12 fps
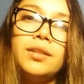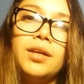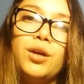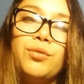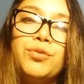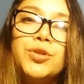
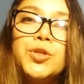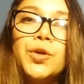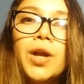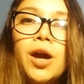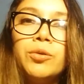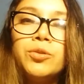The
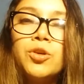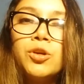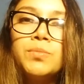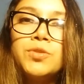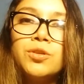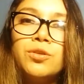future
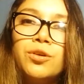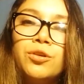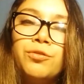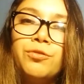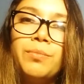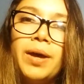outcomes
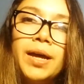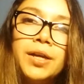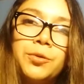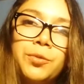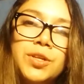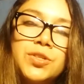of my
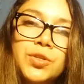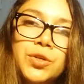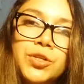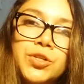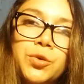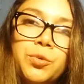
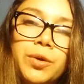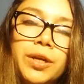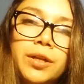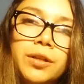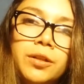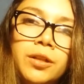research
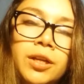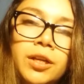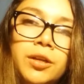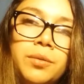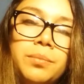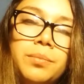will
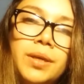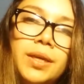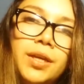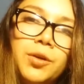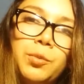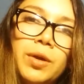
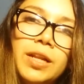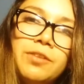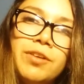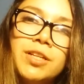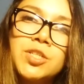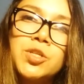be
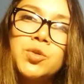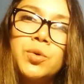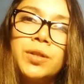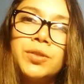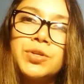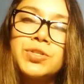relevant to
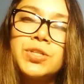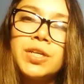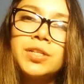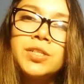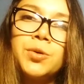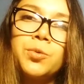
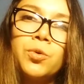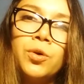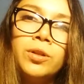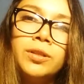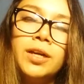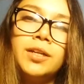understand the
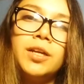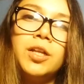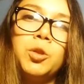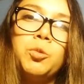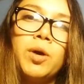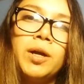role that
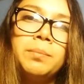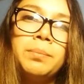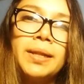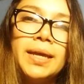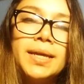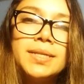L1
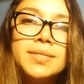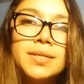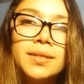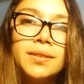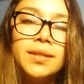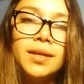plays
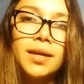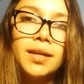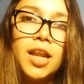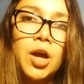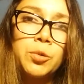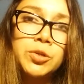in the
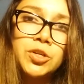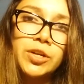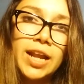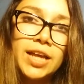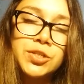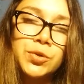language
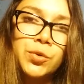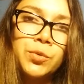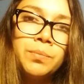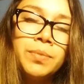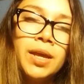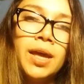
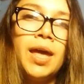classroom